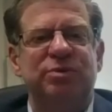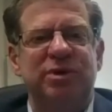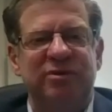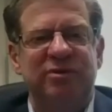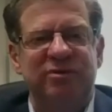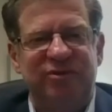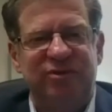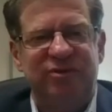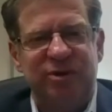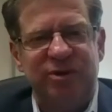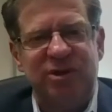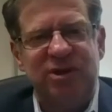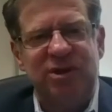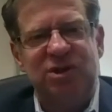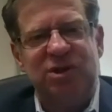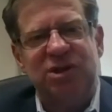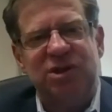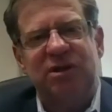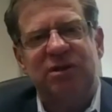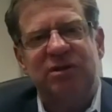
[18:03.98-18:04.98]
reinforce
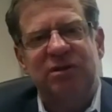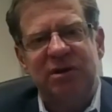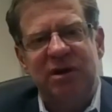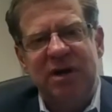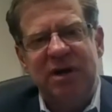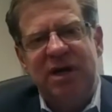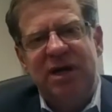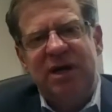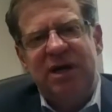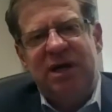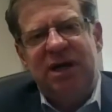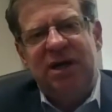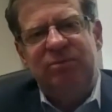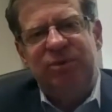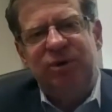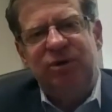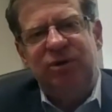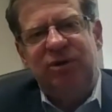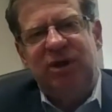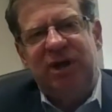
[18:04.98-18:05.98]
each other, and
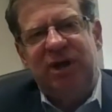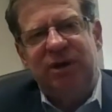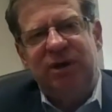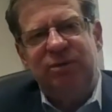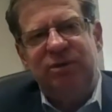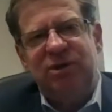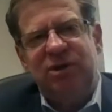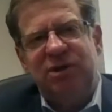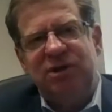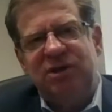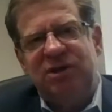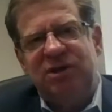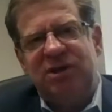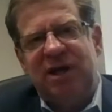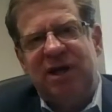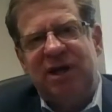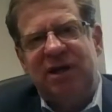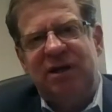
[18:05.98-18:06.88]
both languages,